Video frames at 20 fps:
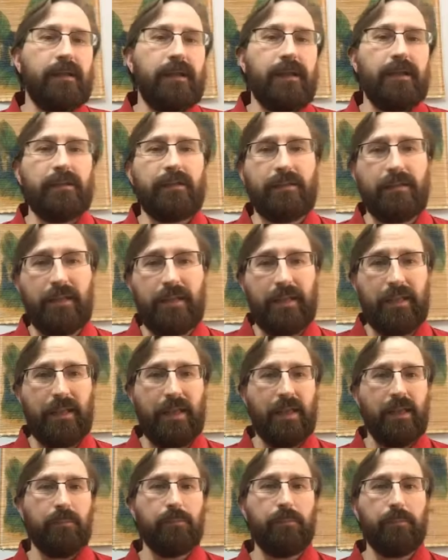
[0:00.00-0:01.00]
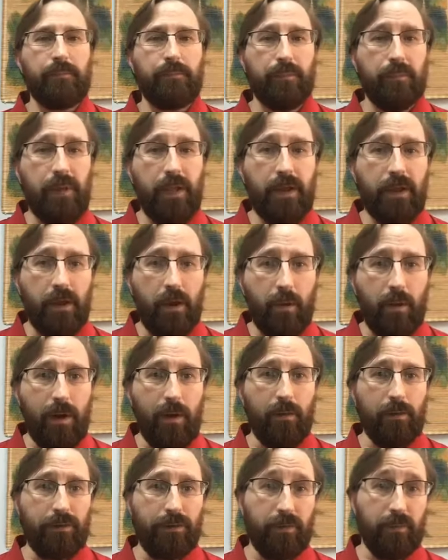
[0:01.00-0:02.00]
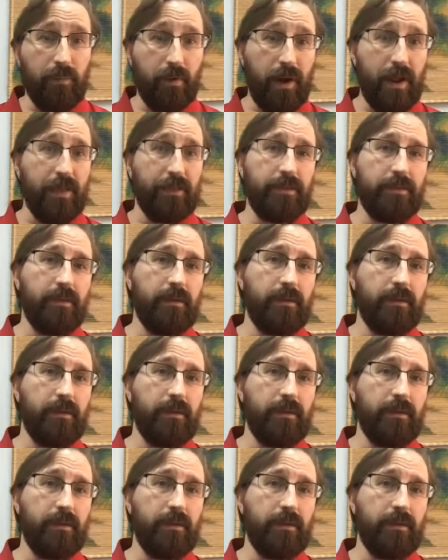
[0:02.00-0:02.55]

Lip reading: and let it go out with your breath.